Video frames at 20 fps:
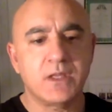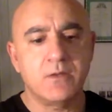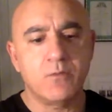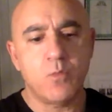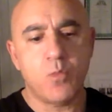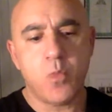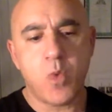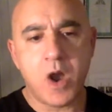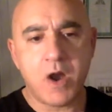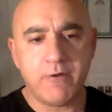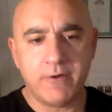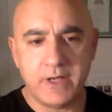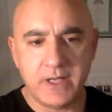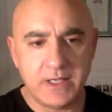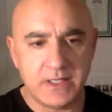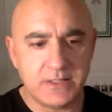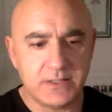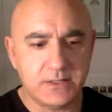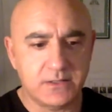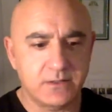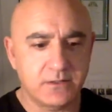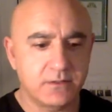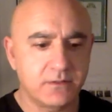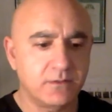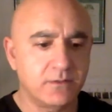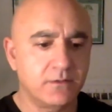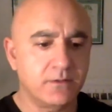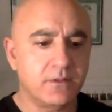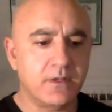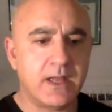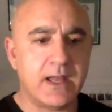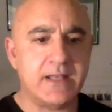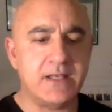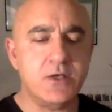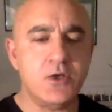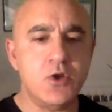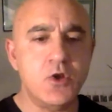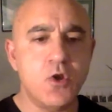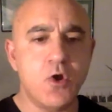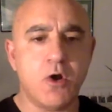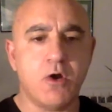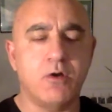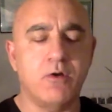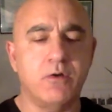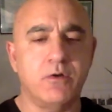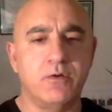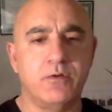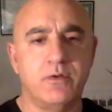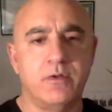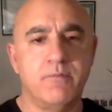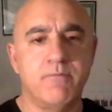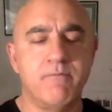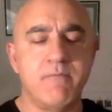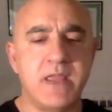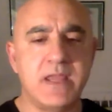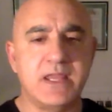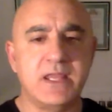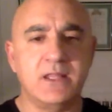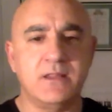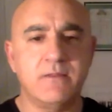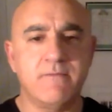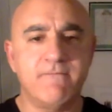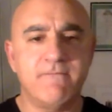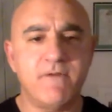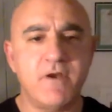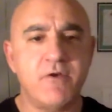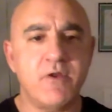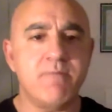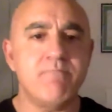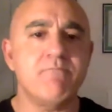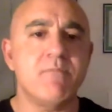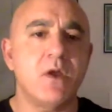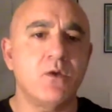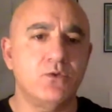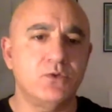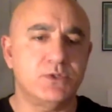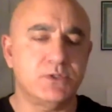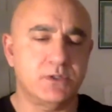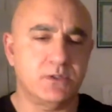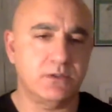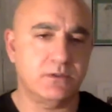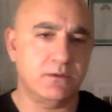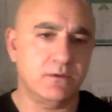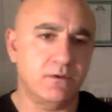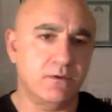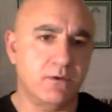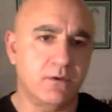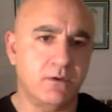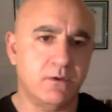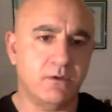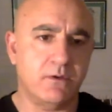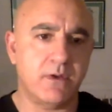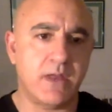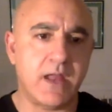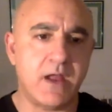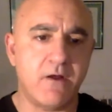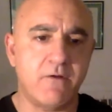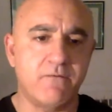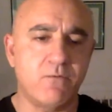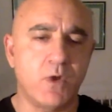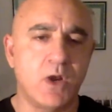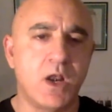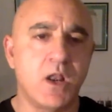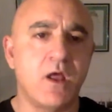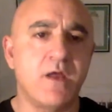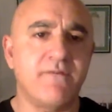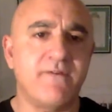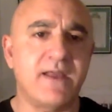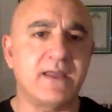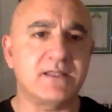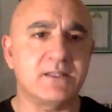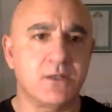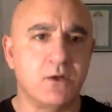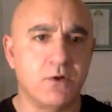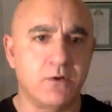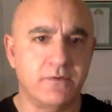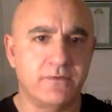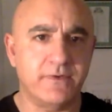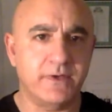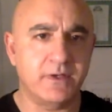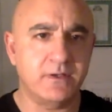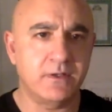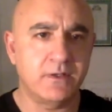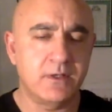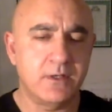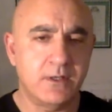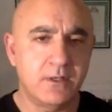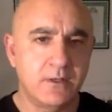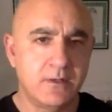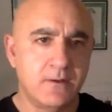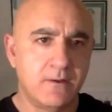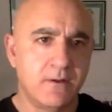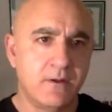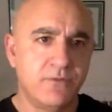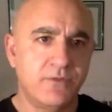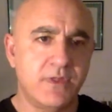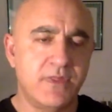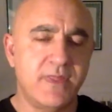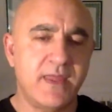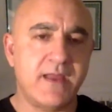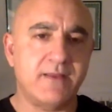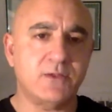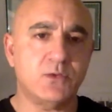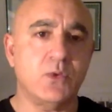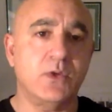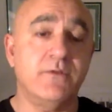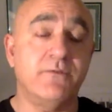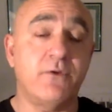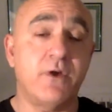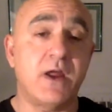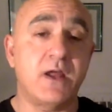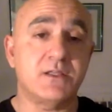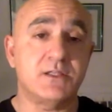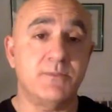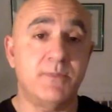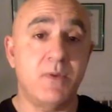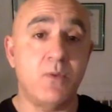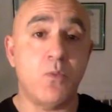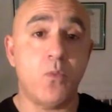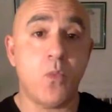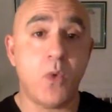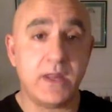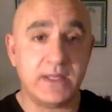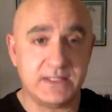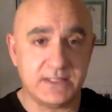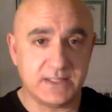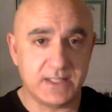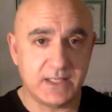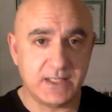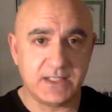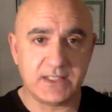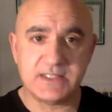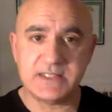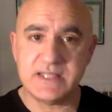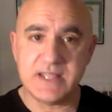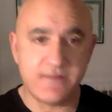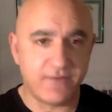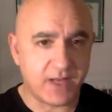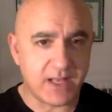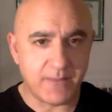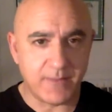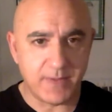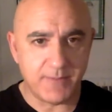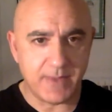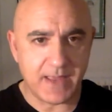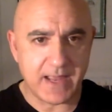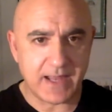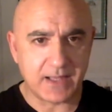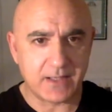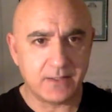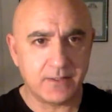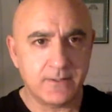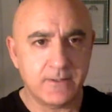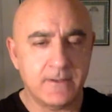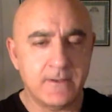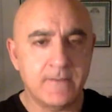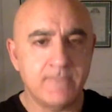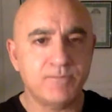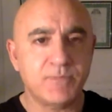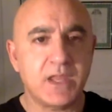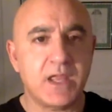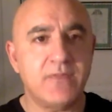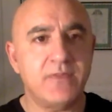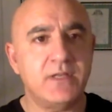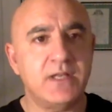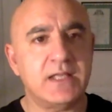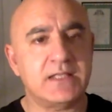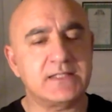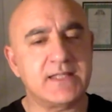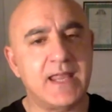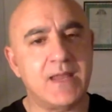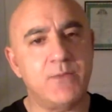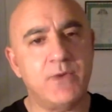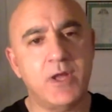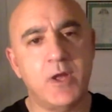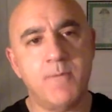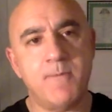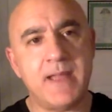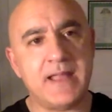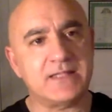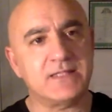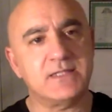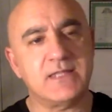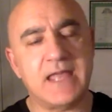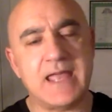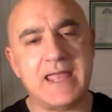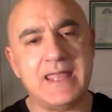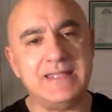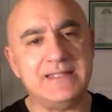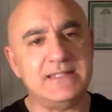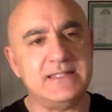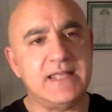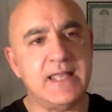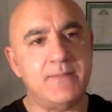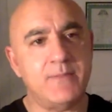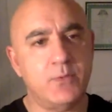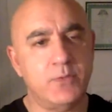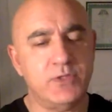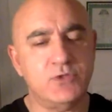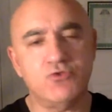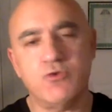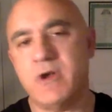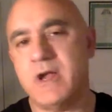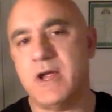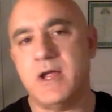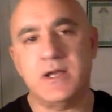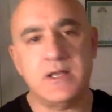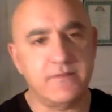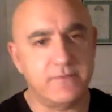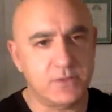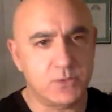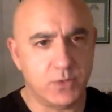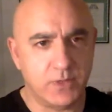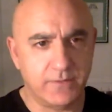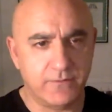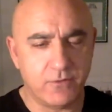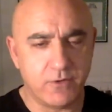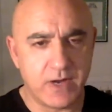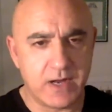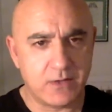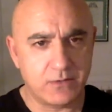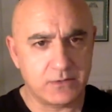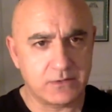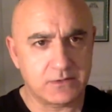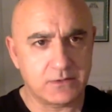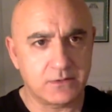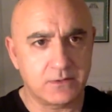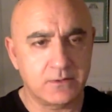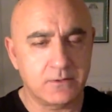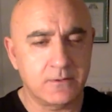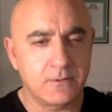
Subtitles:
worried, and not making the very most out of what life has to offer, then that 24 hours has been wasted. It's never coming back. And the next day we go back to that ATM and we draw out another 24 hours.